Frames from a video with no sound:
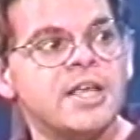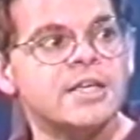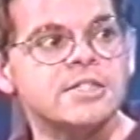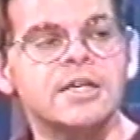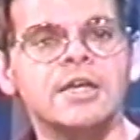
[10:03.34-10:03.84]
it
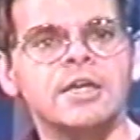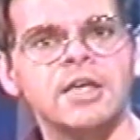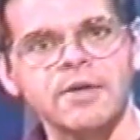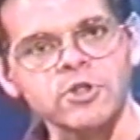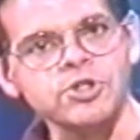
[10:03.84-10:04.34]
is.
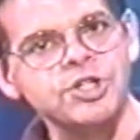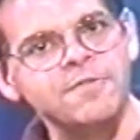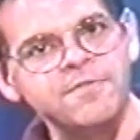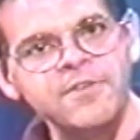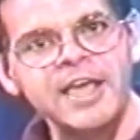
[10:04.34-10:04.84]

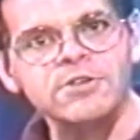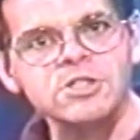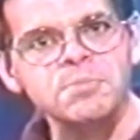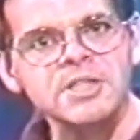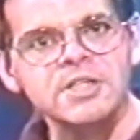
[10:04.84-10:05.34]
Evolution fails
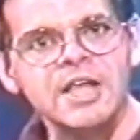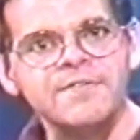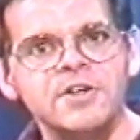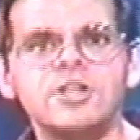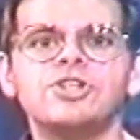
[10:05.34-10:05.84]
to meet the
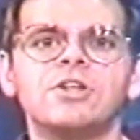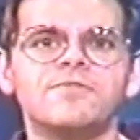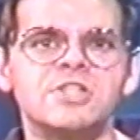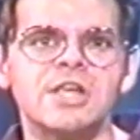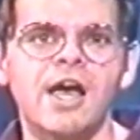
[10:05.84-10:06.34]
definition
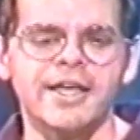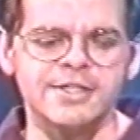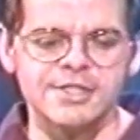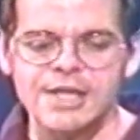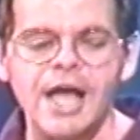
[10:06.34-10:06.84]
of
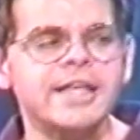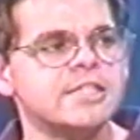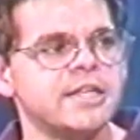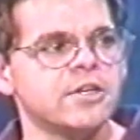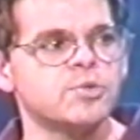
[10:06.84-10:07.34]
science.
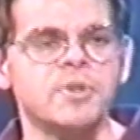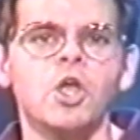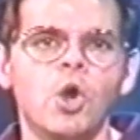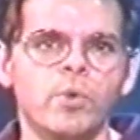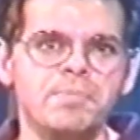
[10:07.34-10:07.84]
Science deals with
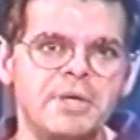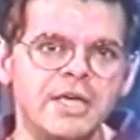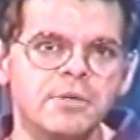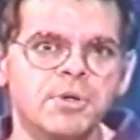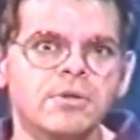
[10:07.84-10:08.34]

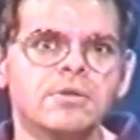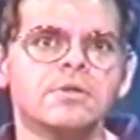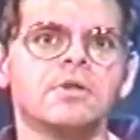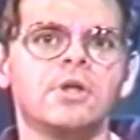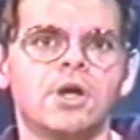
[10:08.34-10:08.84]
repeatable,
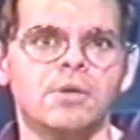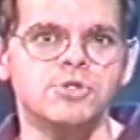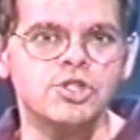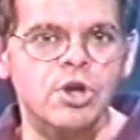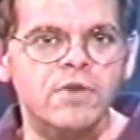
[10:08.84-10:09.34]

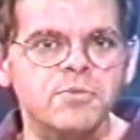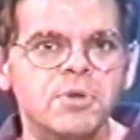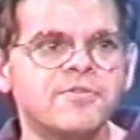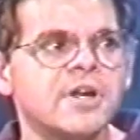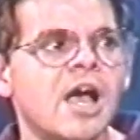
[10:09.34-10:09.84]

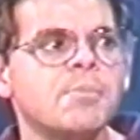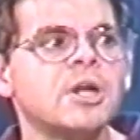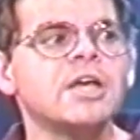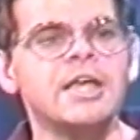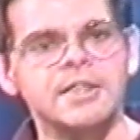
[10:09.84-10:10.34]
observable
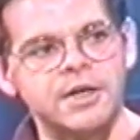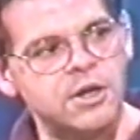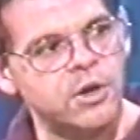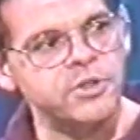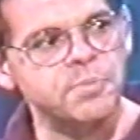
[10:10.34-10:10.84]
phenomena that
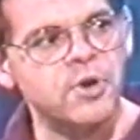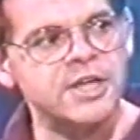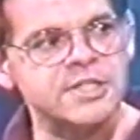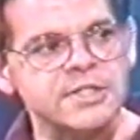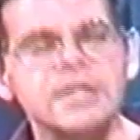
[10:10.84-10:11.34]
occur in the
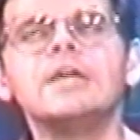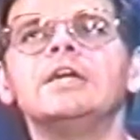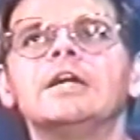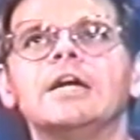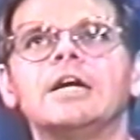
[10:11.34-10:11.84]
present.
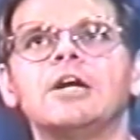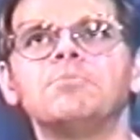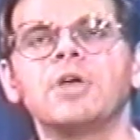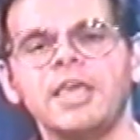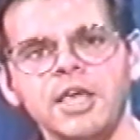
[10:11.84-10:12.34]

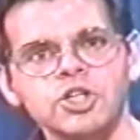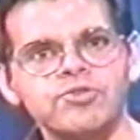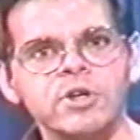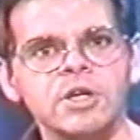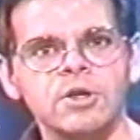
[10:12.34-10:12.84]

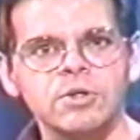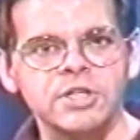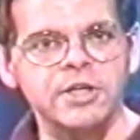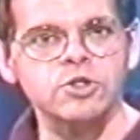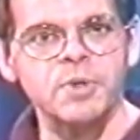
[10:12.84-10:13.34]
History
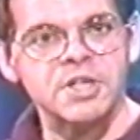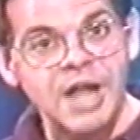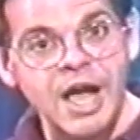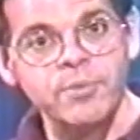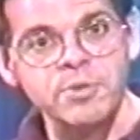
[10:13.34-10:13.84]
deals with
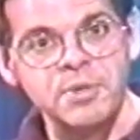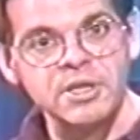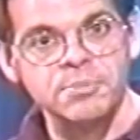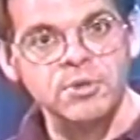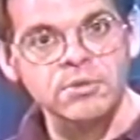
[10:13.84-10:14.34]

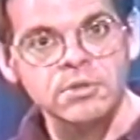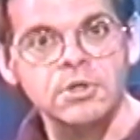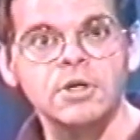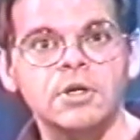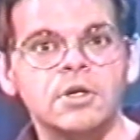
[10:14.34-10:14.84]
non-repeatable,
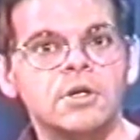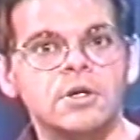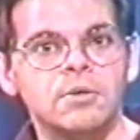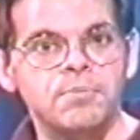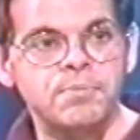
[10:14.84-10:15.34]

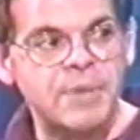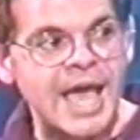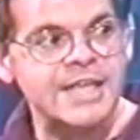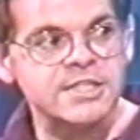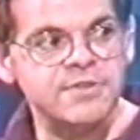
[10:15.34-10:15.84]

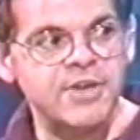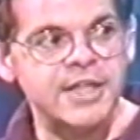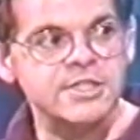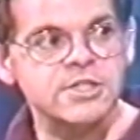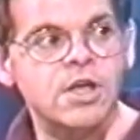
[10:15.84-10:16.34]
past
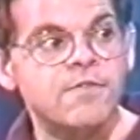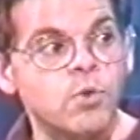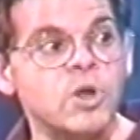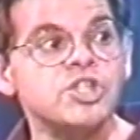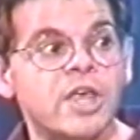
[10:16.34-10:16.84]
events
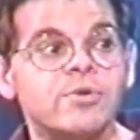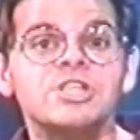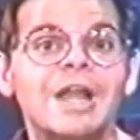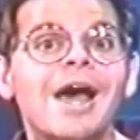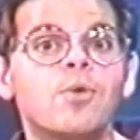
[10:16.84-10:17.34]
for which there
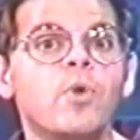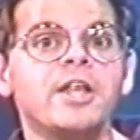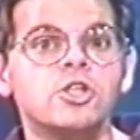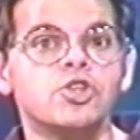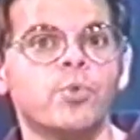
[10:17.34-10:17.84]
is an
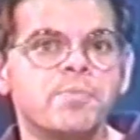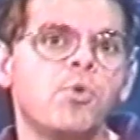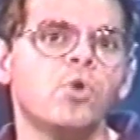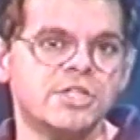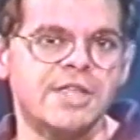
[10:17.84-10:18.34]
eyewitness who
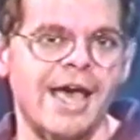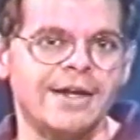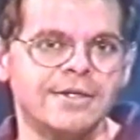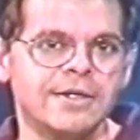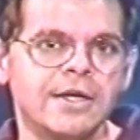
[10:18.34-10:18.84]
reports that.